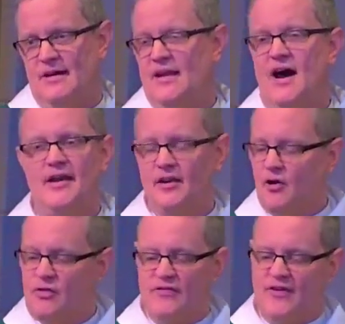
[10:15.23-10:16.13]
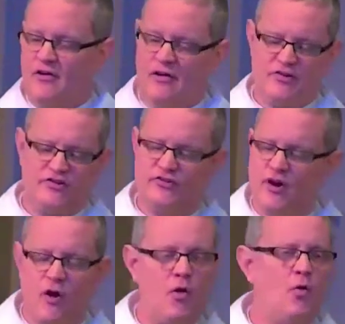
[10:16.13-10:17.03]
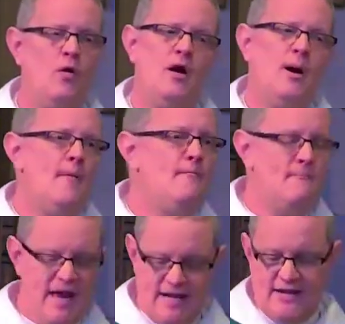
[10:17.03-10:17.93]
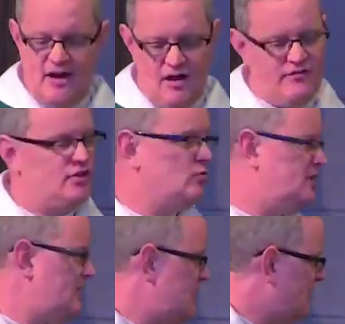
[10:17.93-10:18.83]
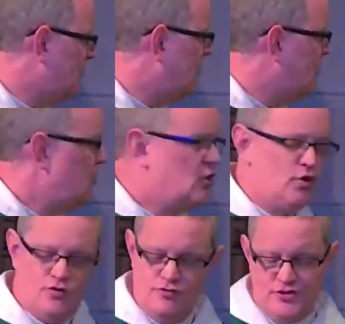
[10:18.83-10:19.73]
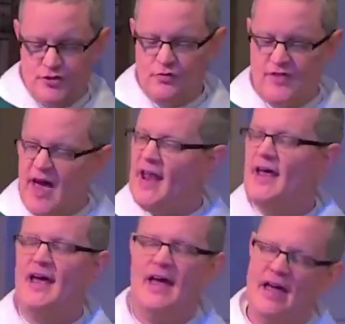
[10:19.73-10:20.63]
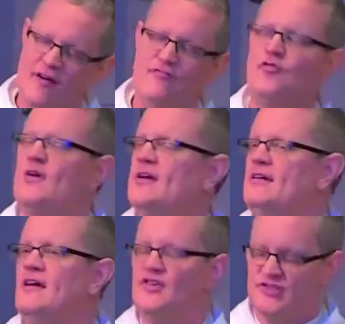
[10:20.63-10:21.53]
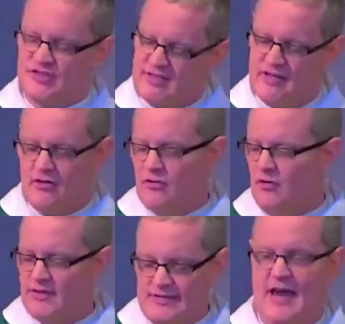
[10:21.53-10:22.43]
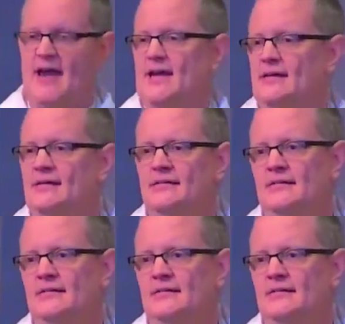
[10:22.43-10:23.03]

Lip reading: And I know that there are so many of you here who do that every single day.